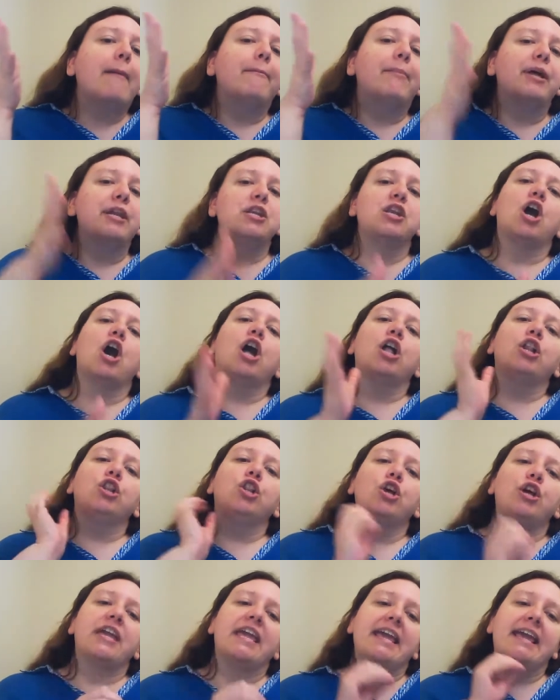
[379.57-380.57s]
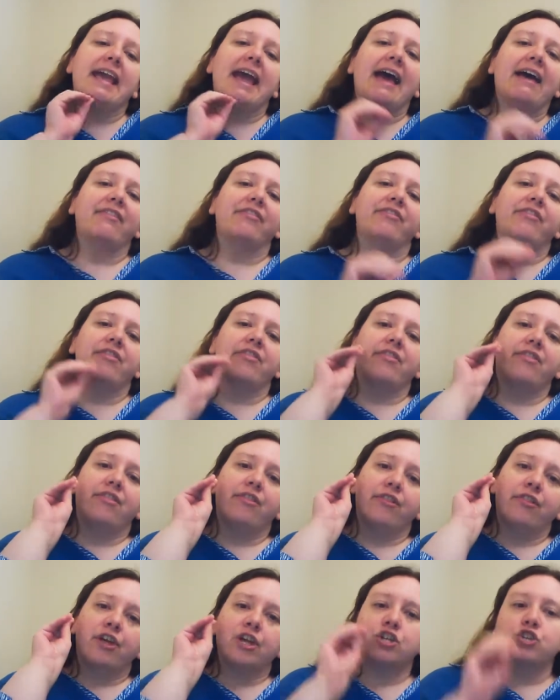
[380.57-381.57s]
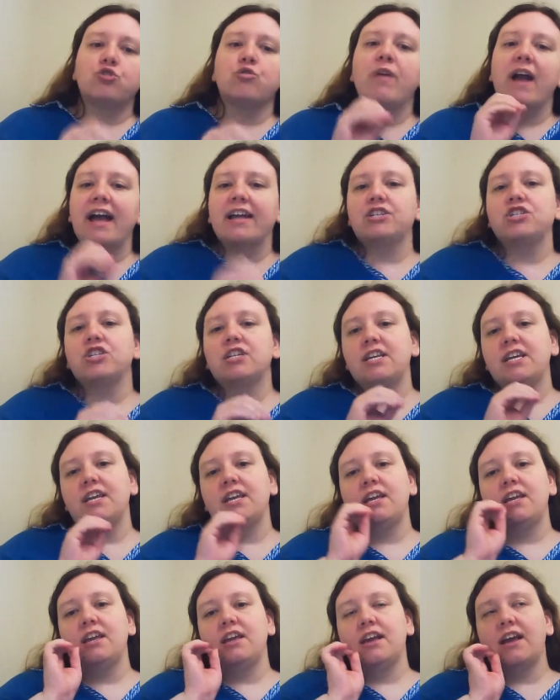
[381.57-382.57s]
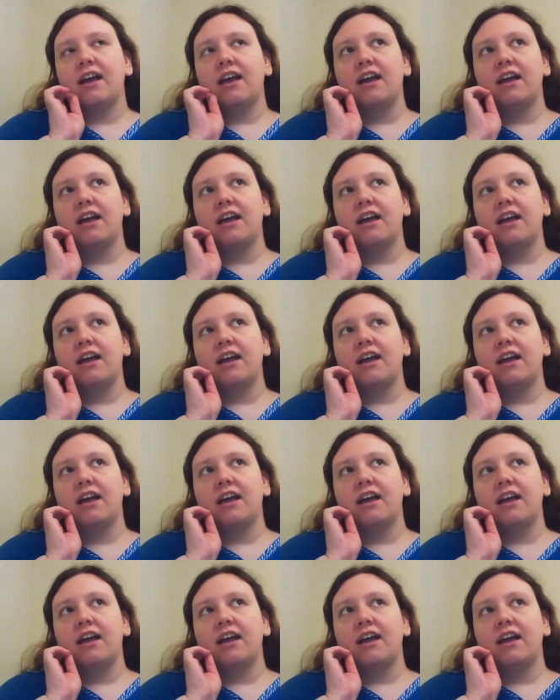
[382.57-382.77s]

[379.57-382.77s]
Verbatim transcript: but not looking at the tragedy